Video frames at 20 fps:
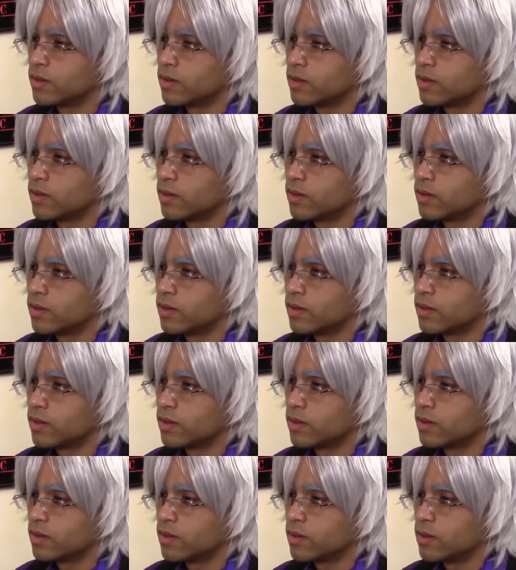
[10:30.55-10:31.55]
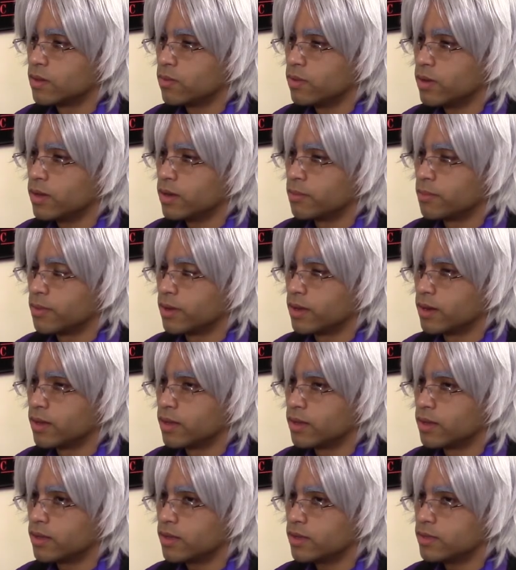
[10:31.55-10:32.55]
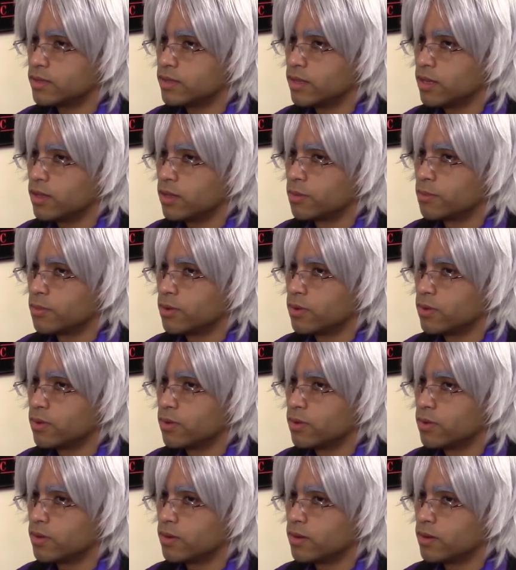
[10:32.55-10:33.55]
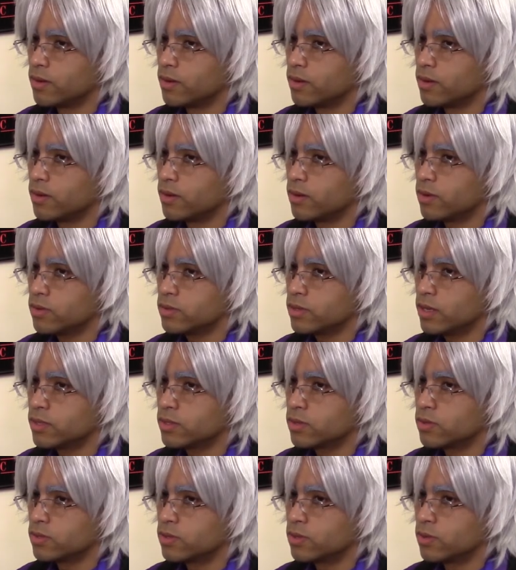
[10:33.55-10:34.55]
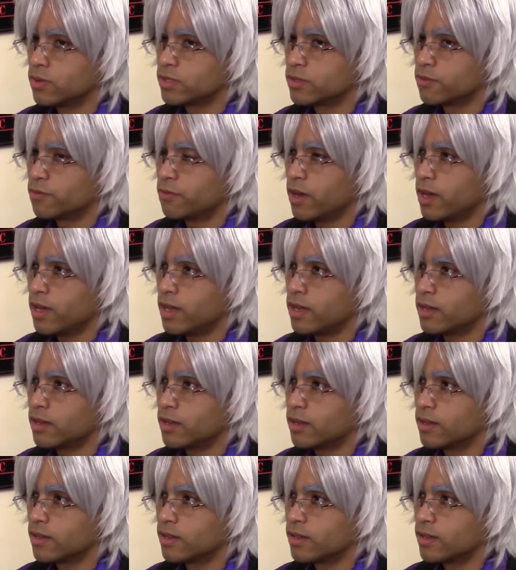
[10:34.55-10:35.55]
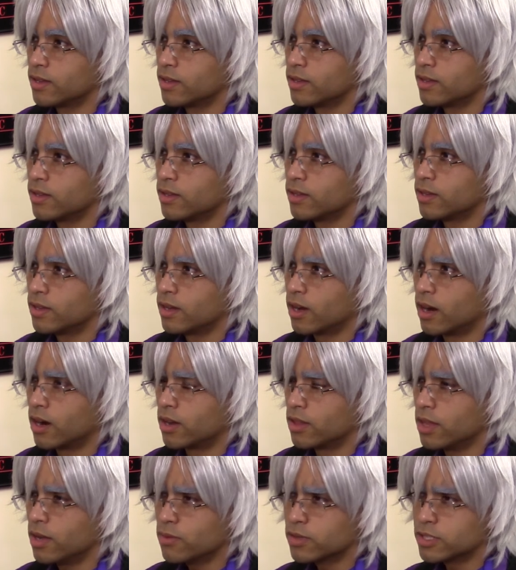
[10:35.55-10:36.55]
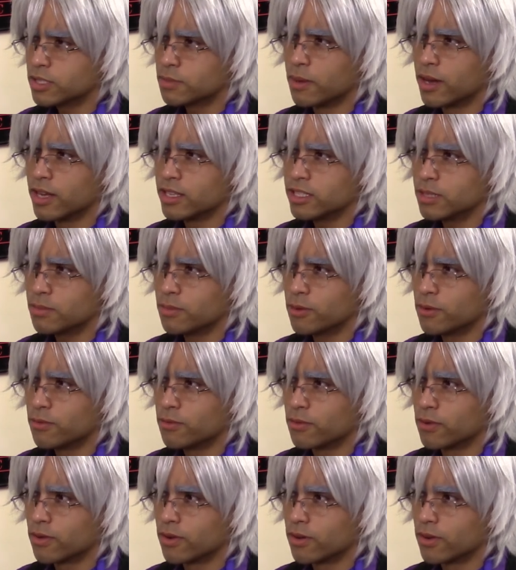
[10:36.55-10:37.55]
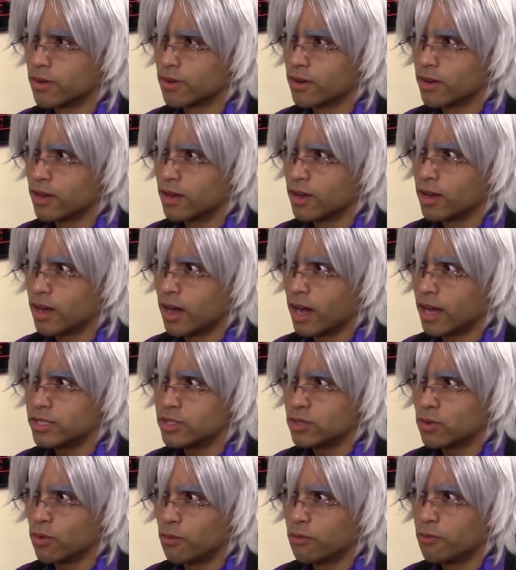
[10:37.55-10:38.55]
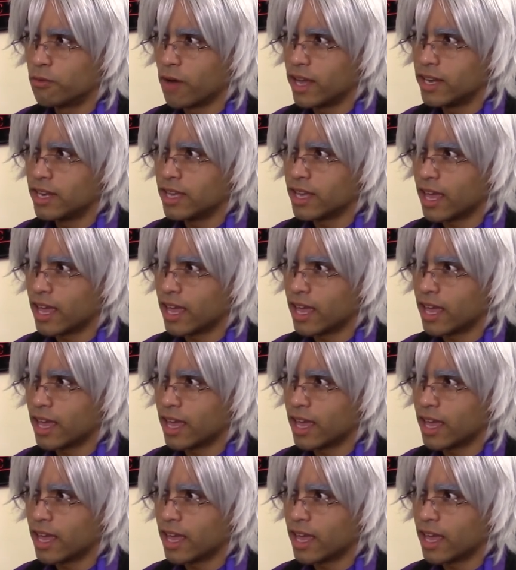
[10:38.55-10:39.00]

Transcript: and they do it well. Wait a minute. In Sailor Moon, those high school students fight. Are they mm. responsible for high school fighting